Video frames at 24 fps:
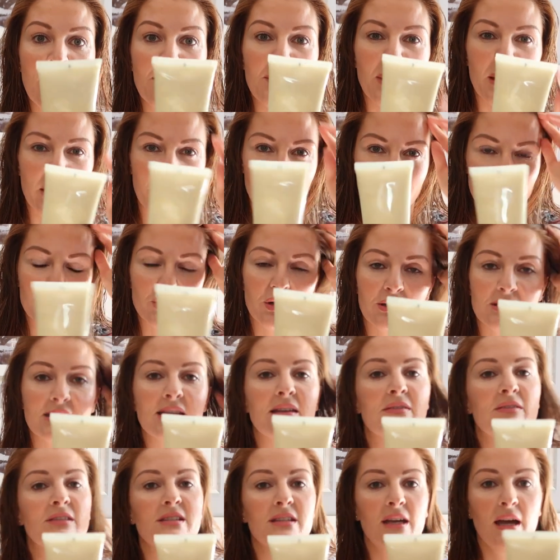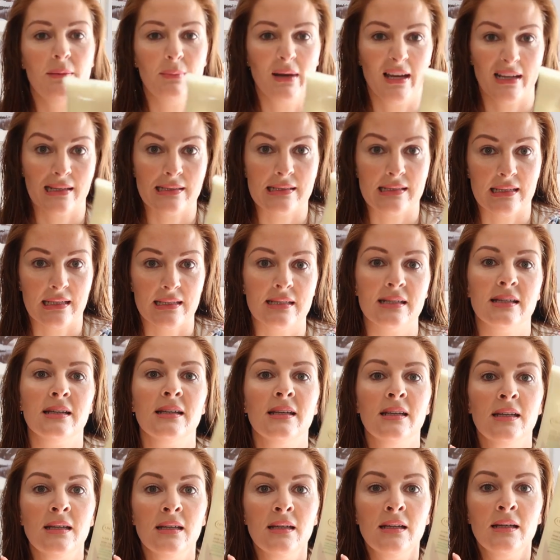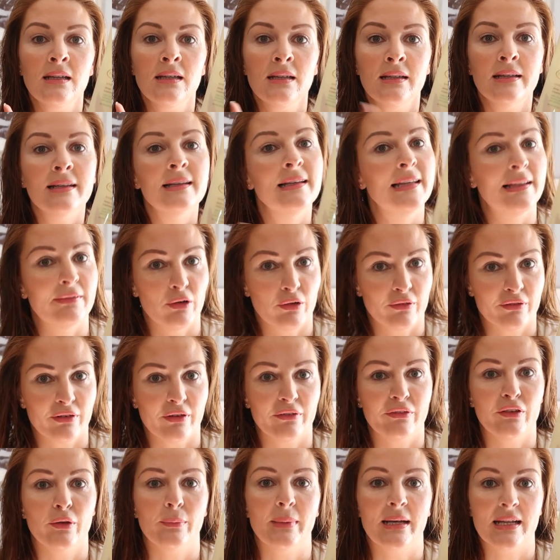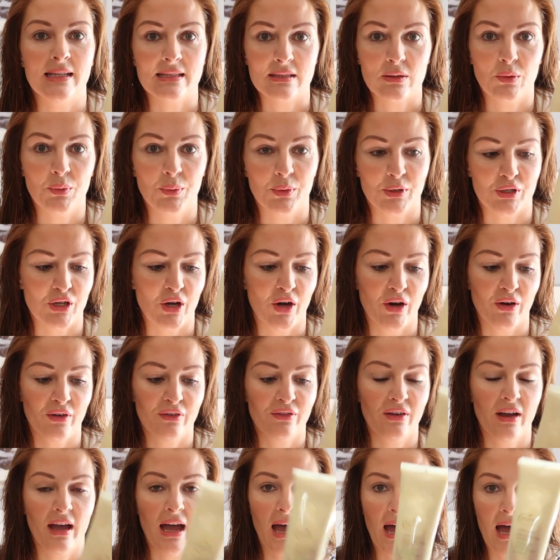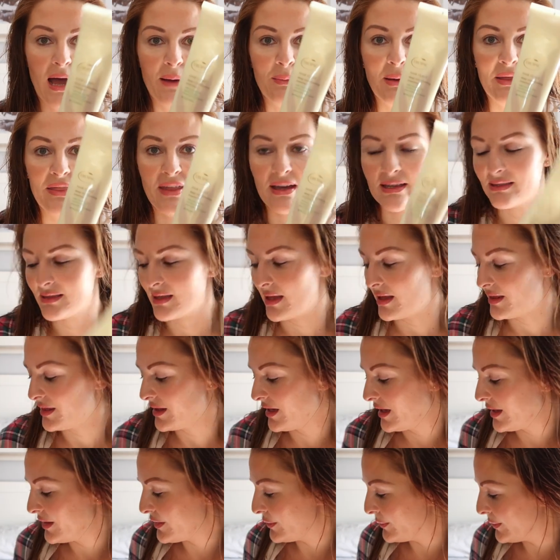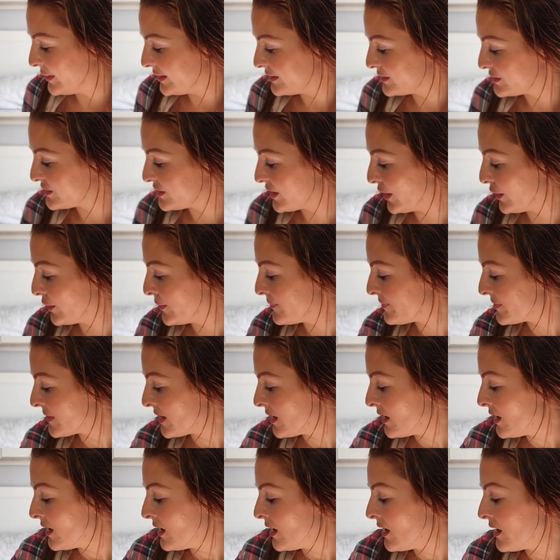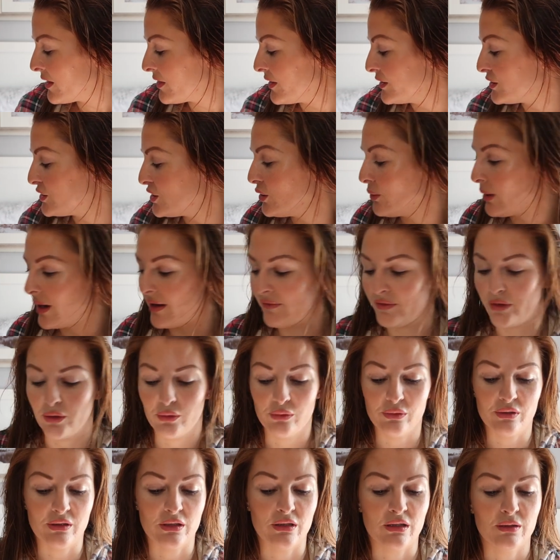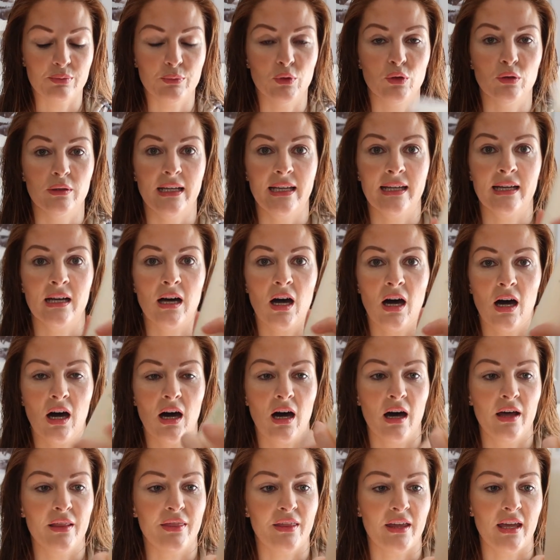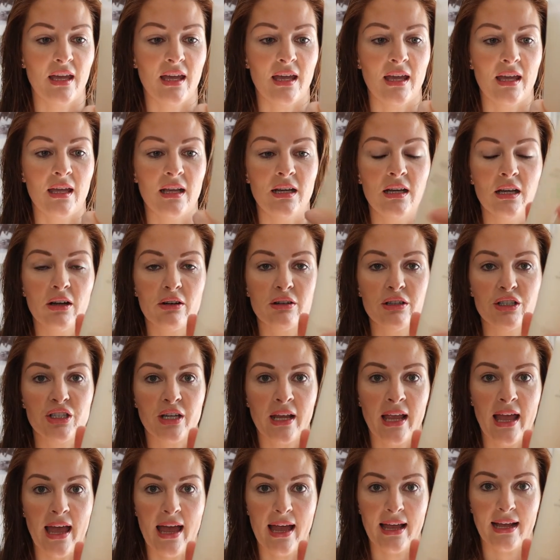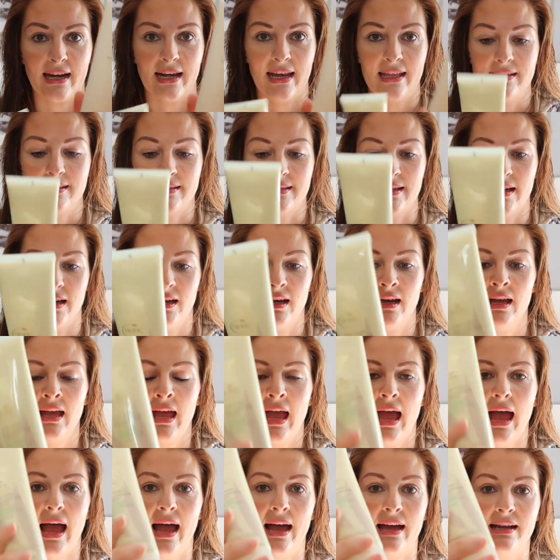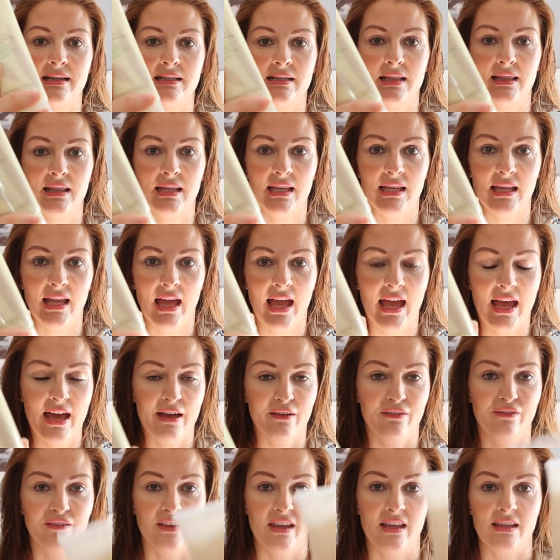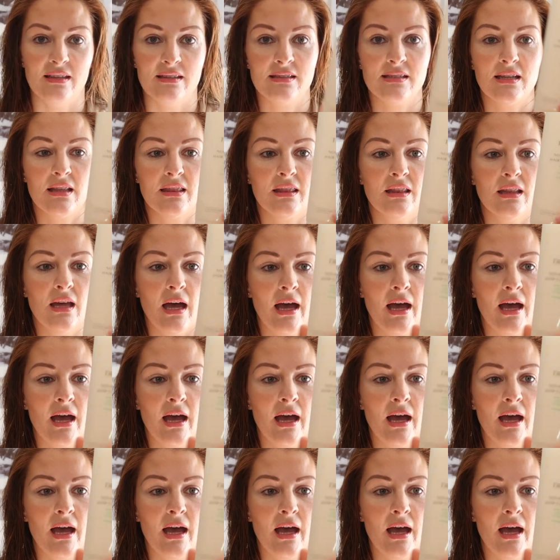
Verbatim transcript: But the majority of the time, like I said, leave it on for a few minutes, wash it off. That's the other one. So the two I've used this morning are the Nourishing Hair Cleanser and the Hair Feast.